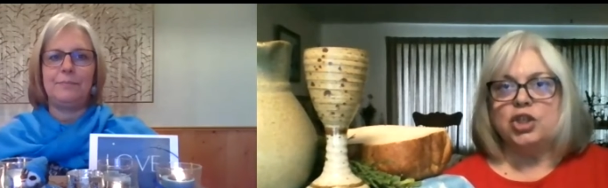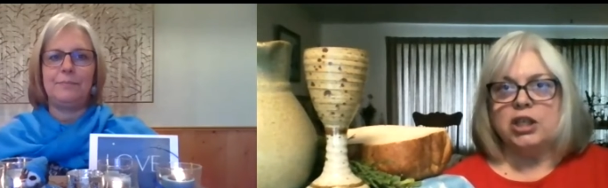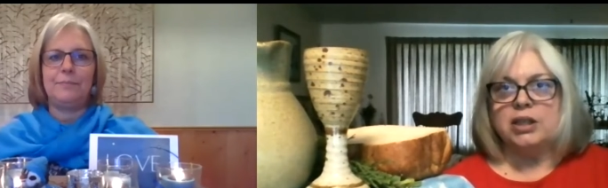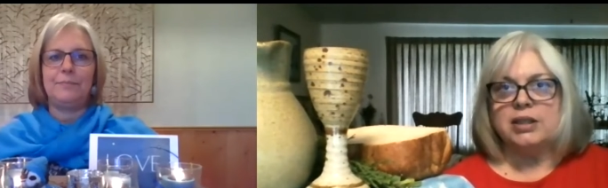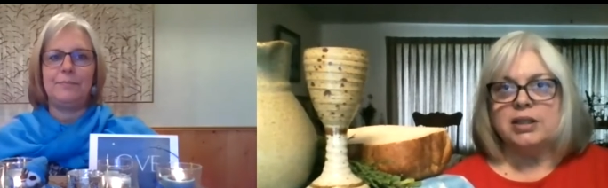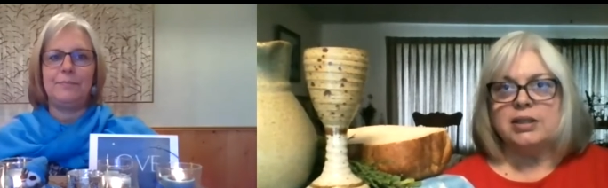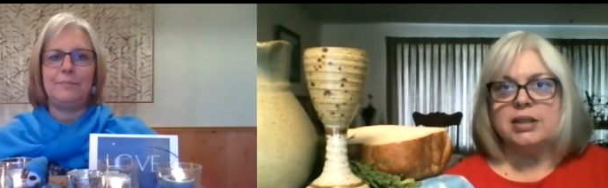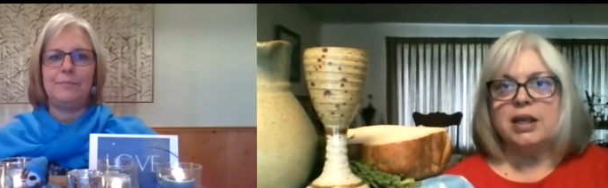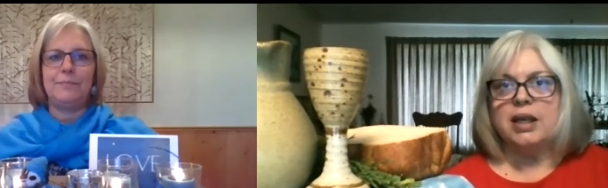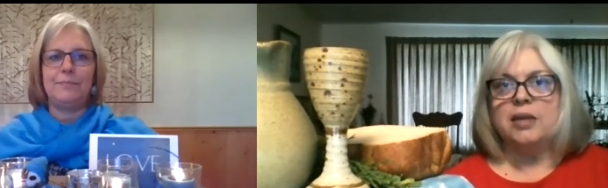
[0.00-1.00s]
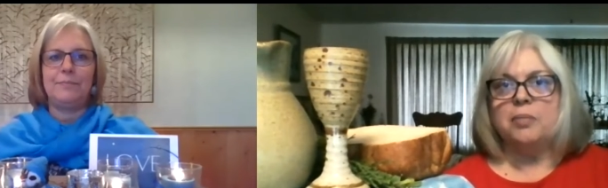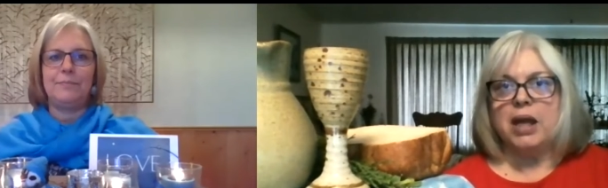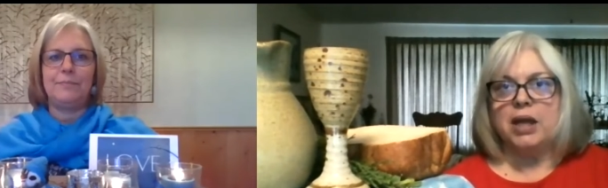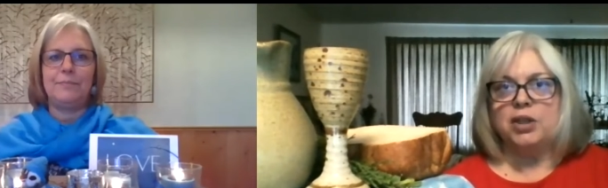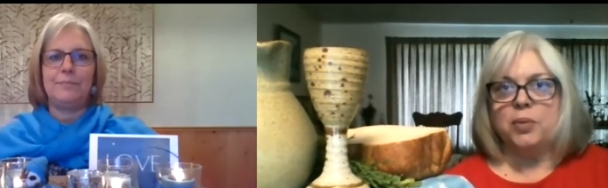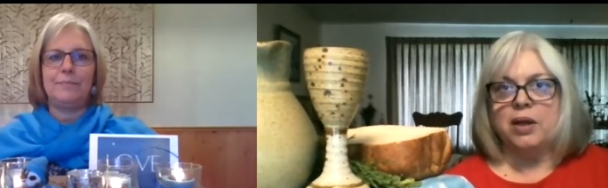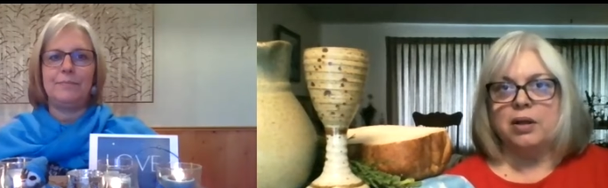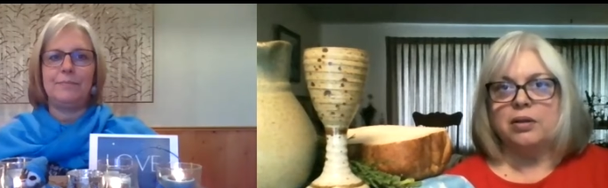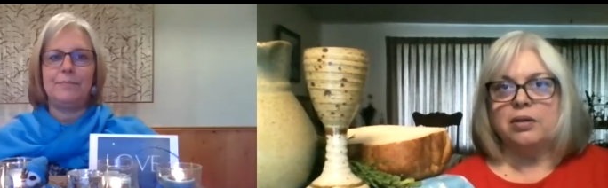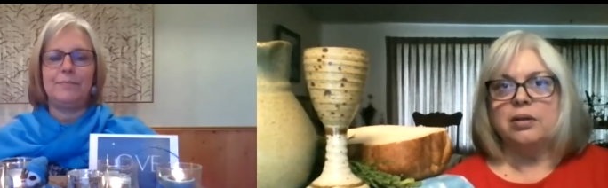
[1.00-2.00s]
Speaker 1: Jesus,
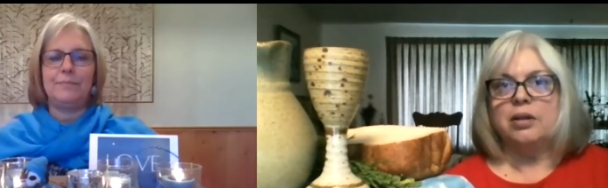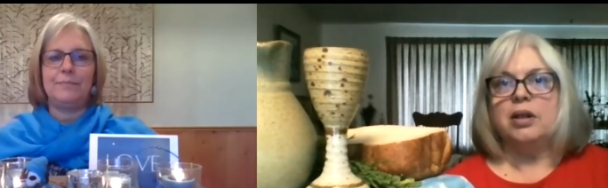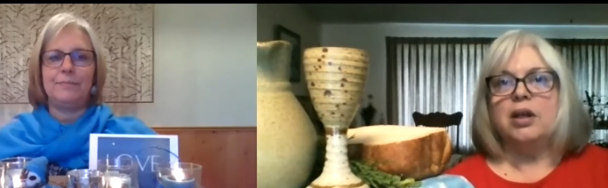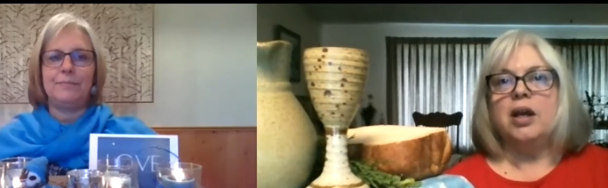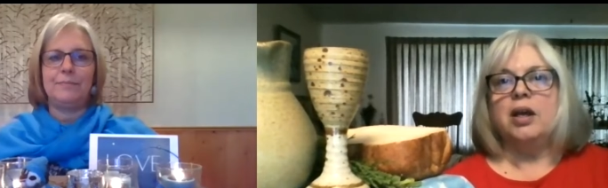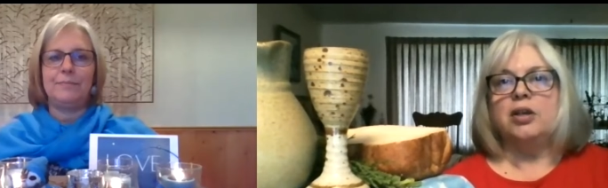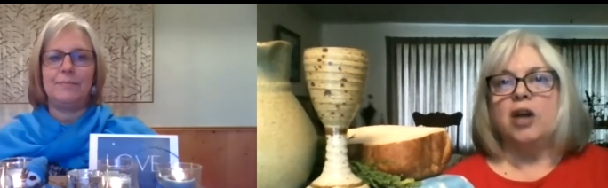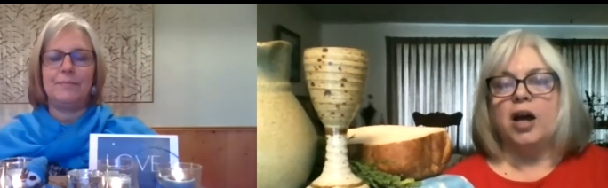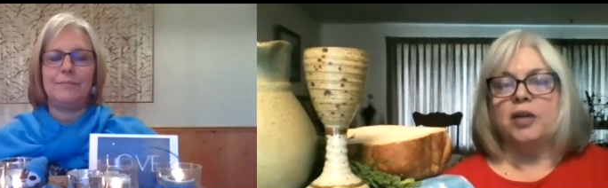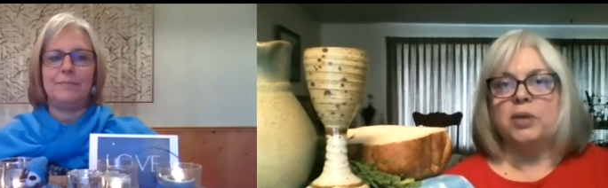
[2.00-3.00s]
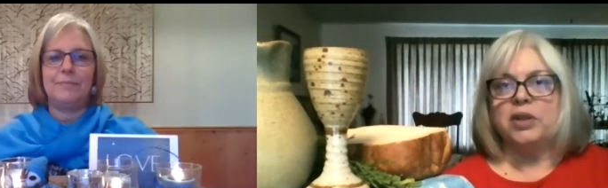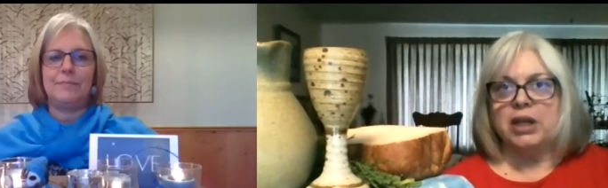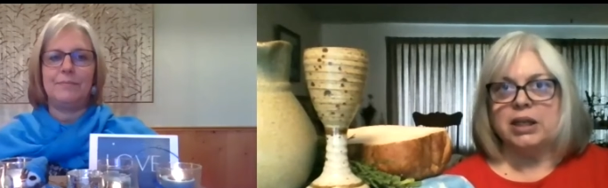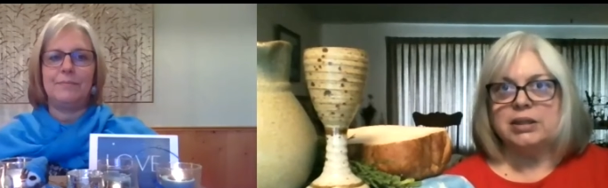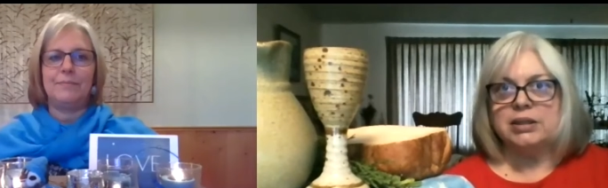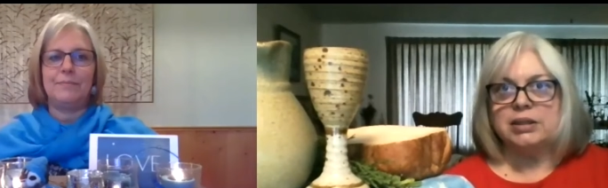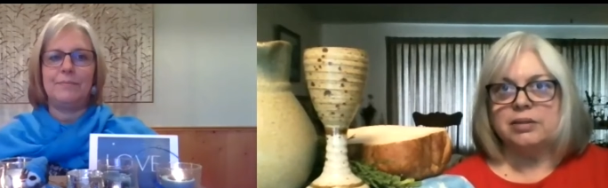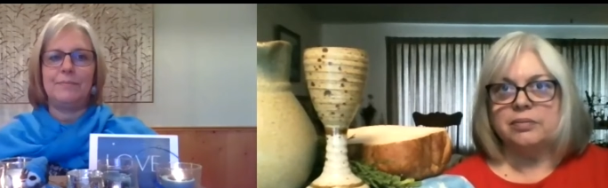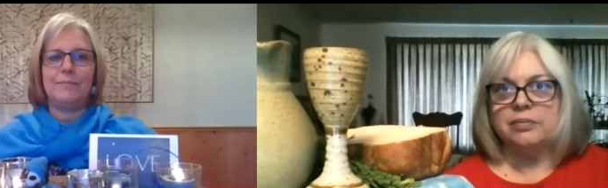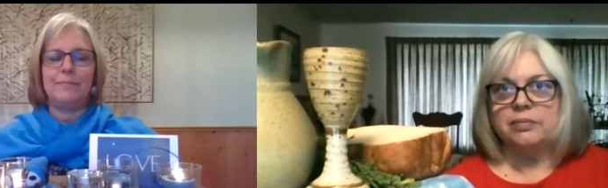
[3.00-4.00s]
Emmanuel, God with us.
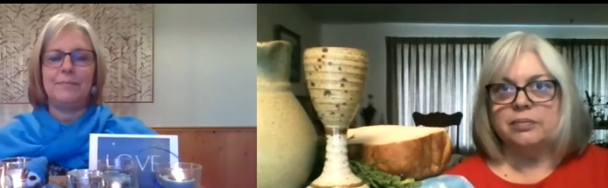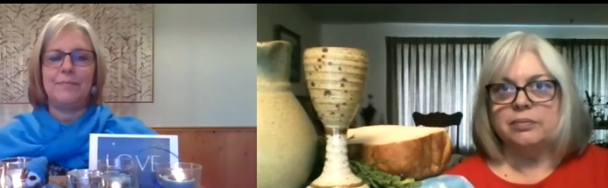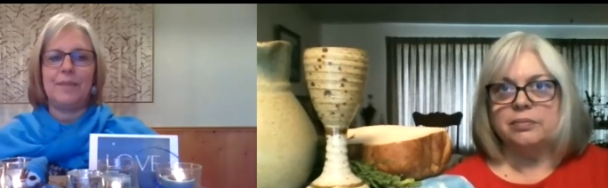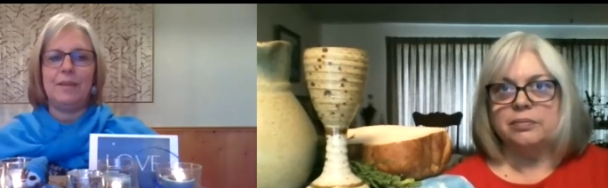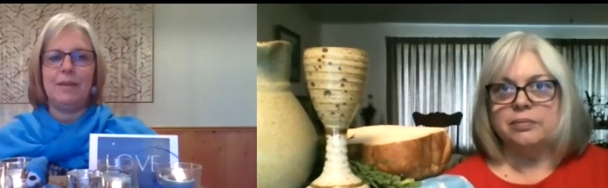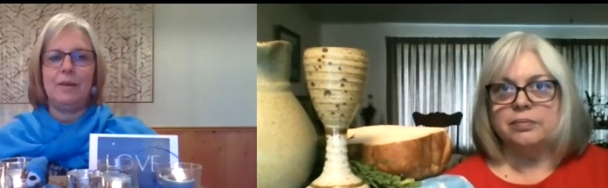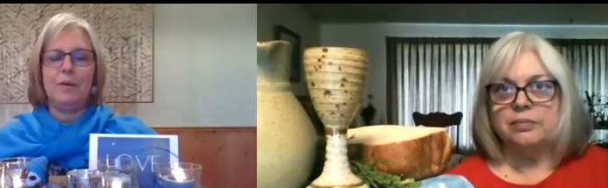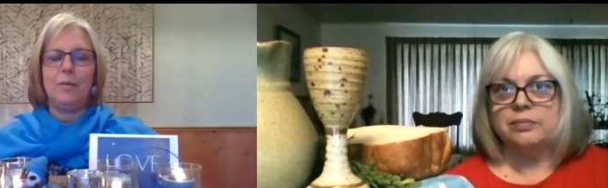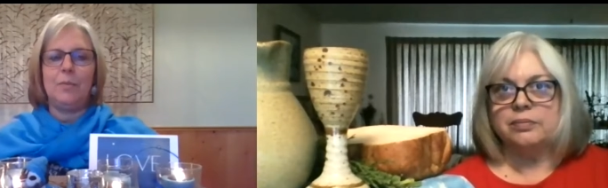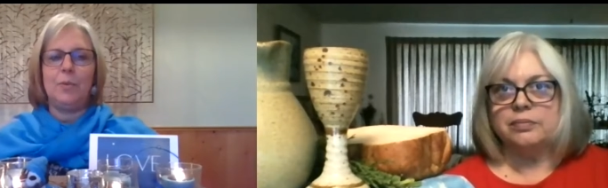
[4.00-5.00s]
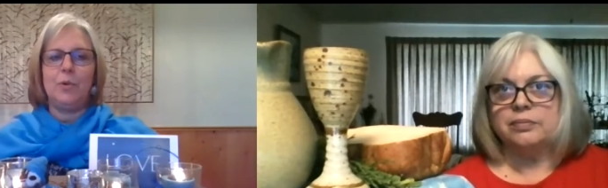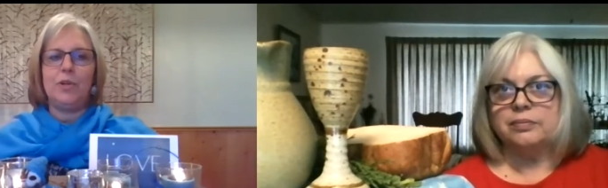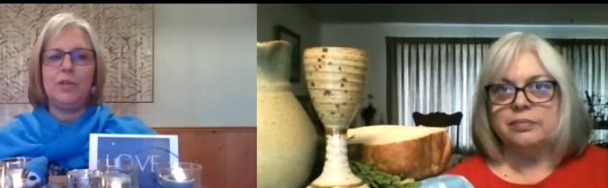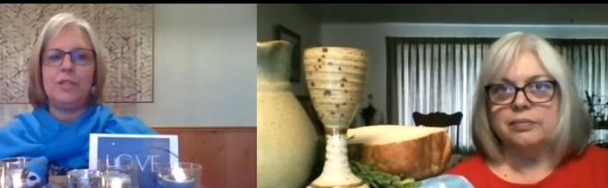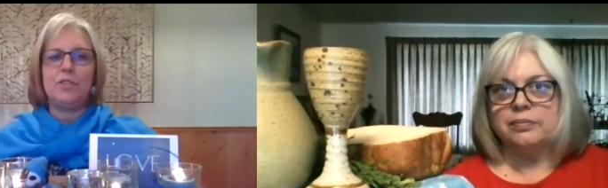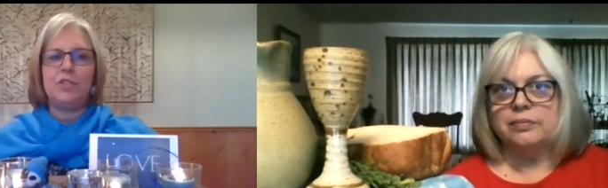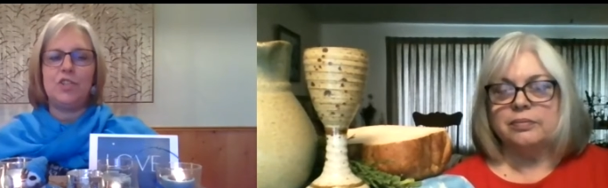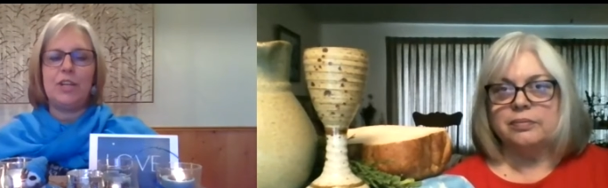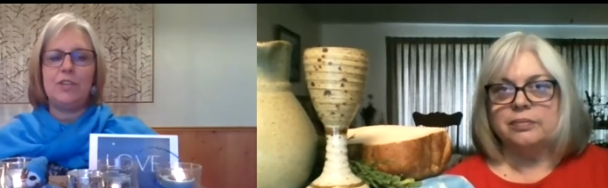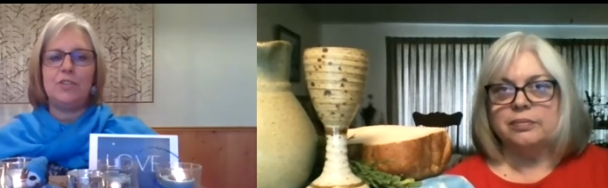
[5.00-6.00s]
Speaker 2: Born to
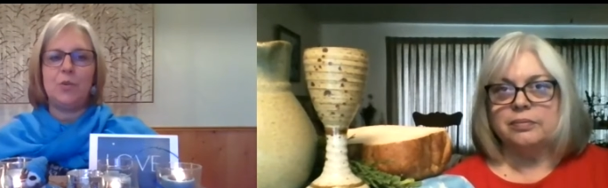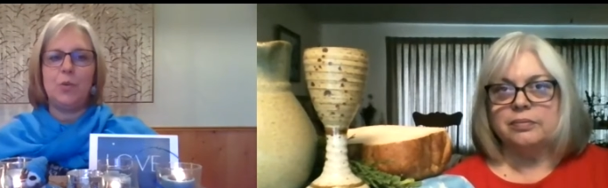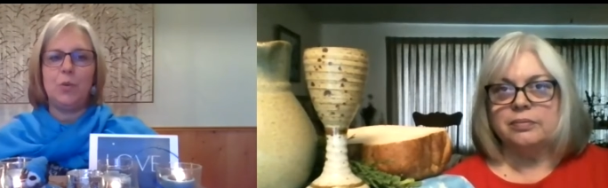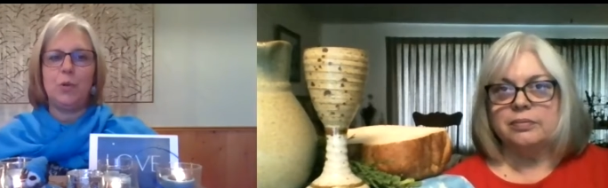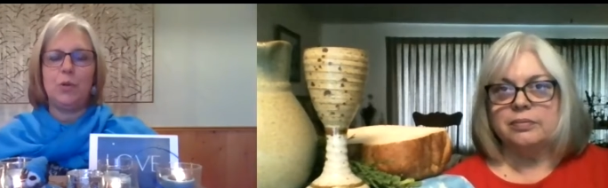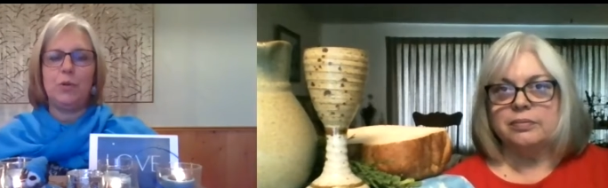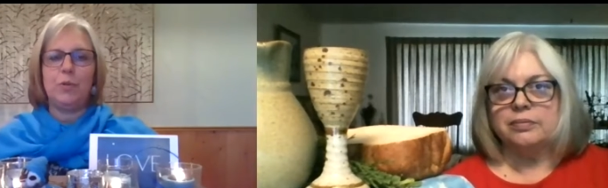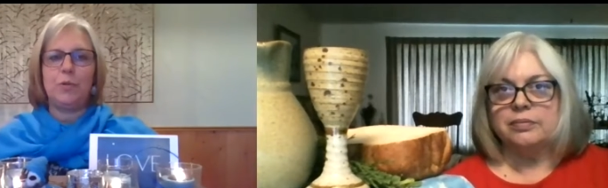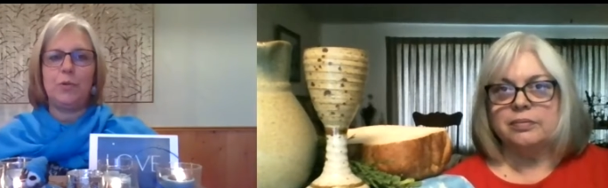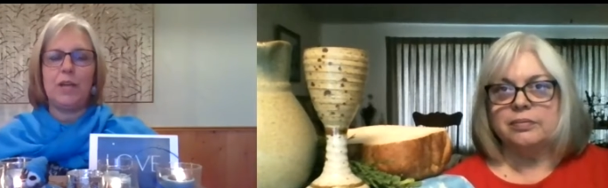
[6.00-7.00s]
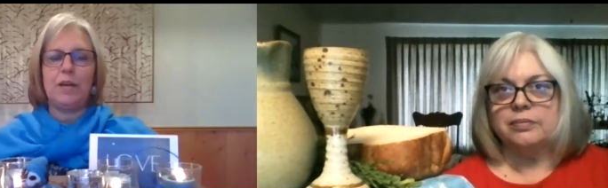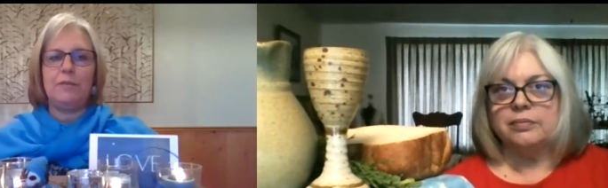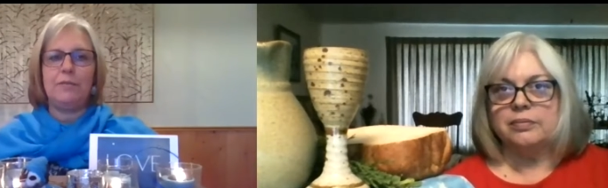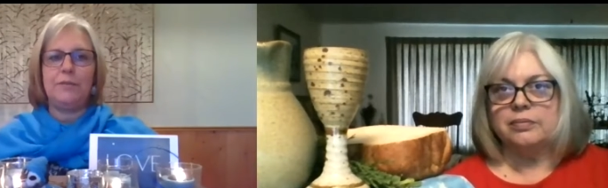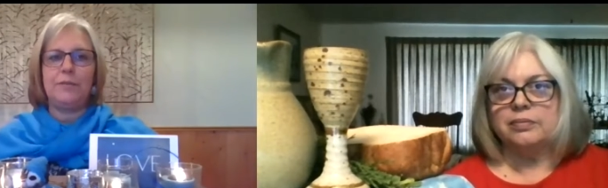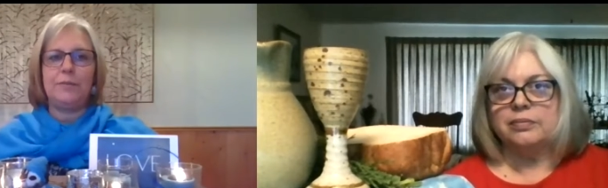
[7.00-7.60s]
change the world through love.